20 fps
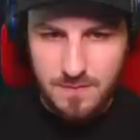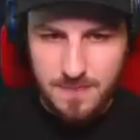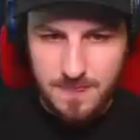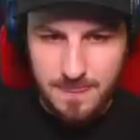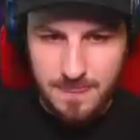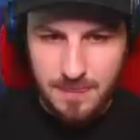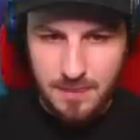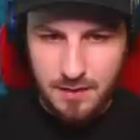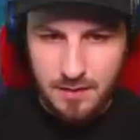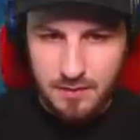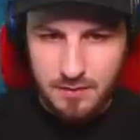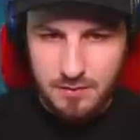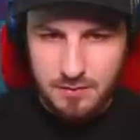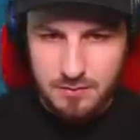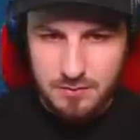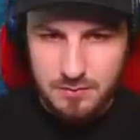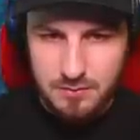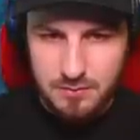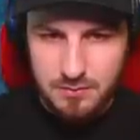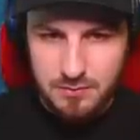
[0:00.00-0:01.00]
and I'll step in mine.
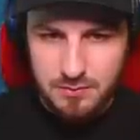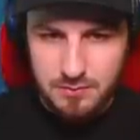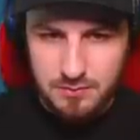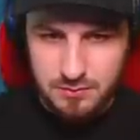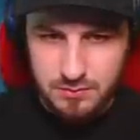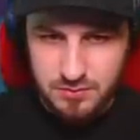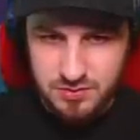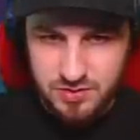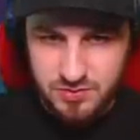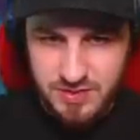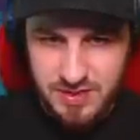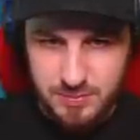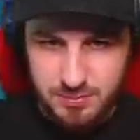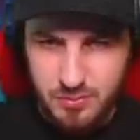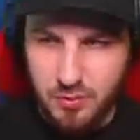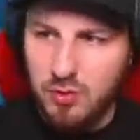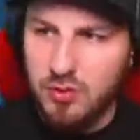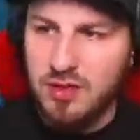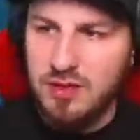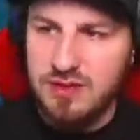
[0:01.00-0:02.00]
What do you mean,
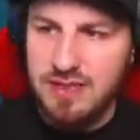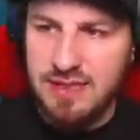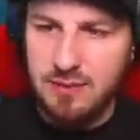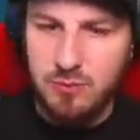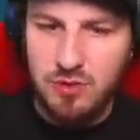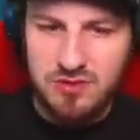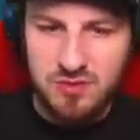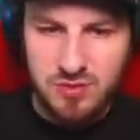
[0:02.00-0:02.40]
portal thing?